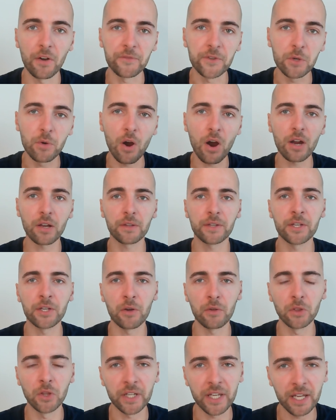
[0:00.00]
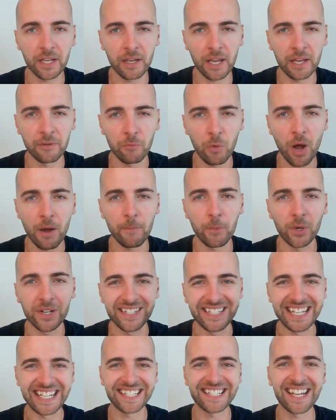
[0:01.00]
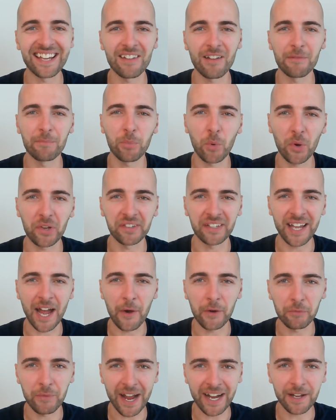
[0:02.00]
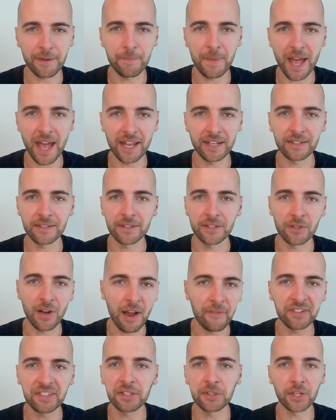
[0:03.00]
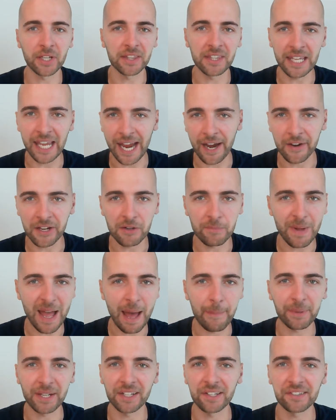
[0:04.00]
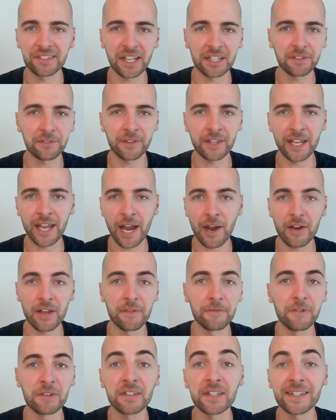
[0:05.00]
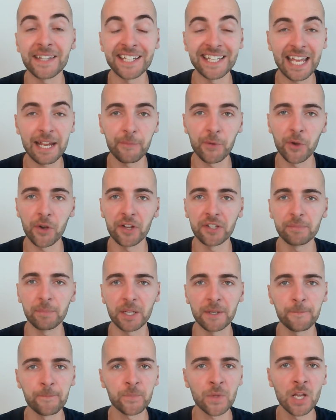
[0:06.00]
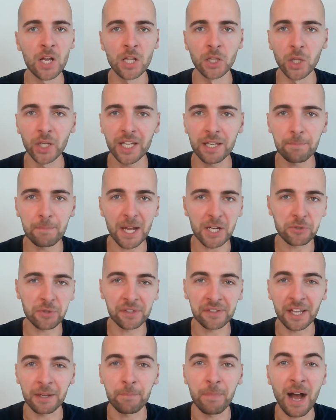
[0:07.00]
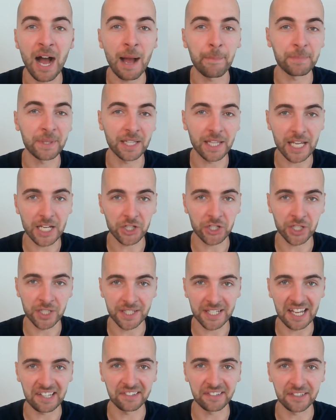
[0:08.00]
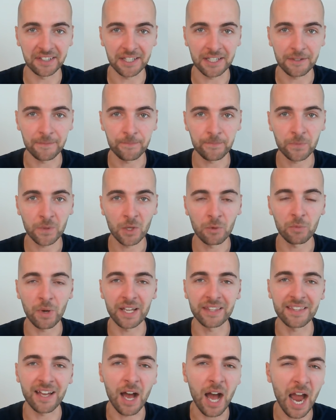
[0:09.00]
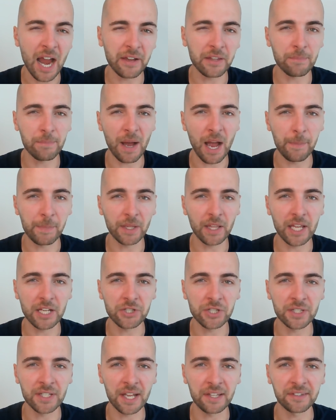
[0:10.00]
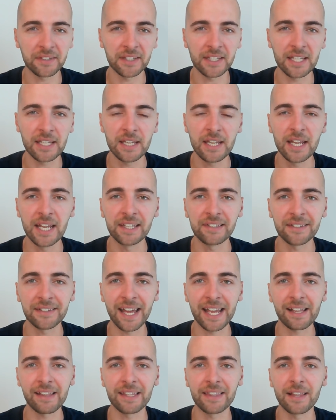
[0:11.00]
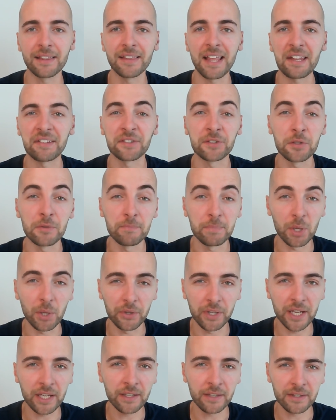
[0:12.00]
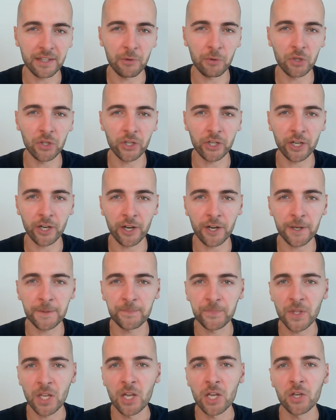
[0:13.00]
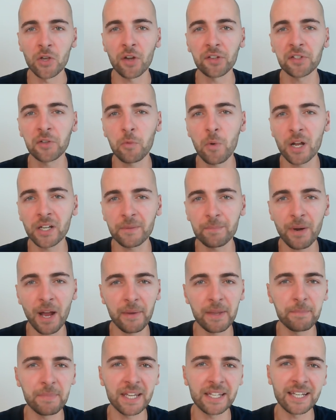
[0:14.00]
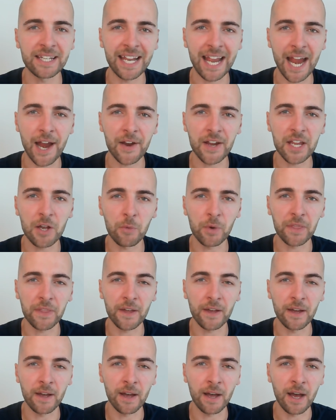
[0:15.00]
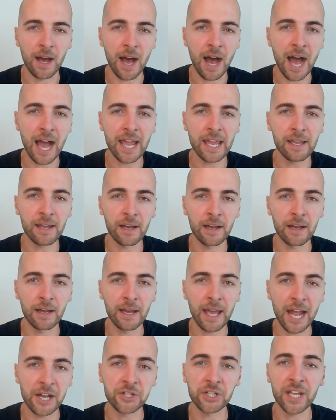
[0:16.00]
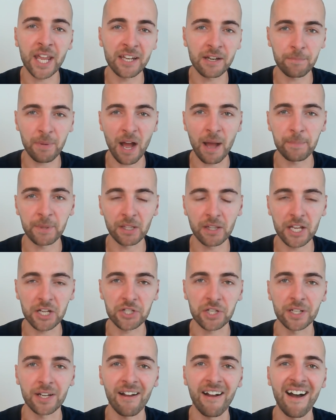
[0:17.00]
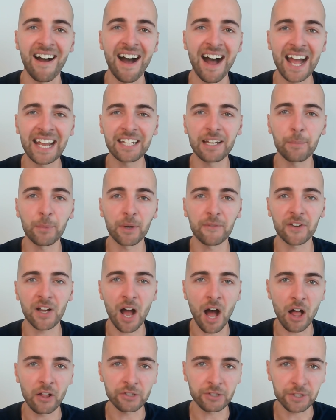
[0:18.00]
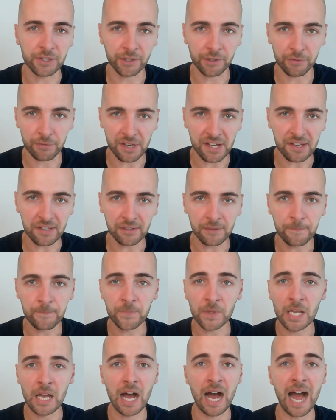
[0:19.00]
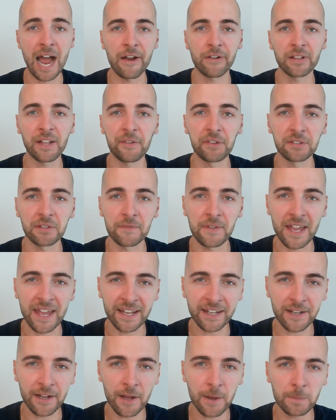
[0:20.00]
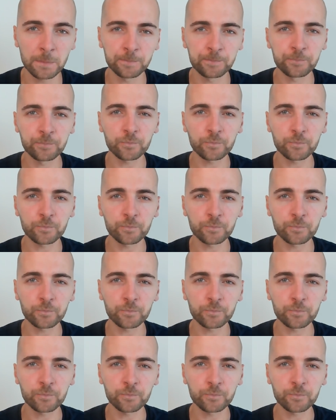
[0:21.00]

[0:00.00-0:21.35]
if you are, you know, looking and want more detail on Boise, I would recommend, you know, obviously look at the aerial map, get a sense for the area, visit the neighborhoods, but look at metrics like population density, right? The higher the population density, it's likely the less new building that will occur. You also want to probably be in an area with a high educated population, a high number of college degrees, higher levels of income.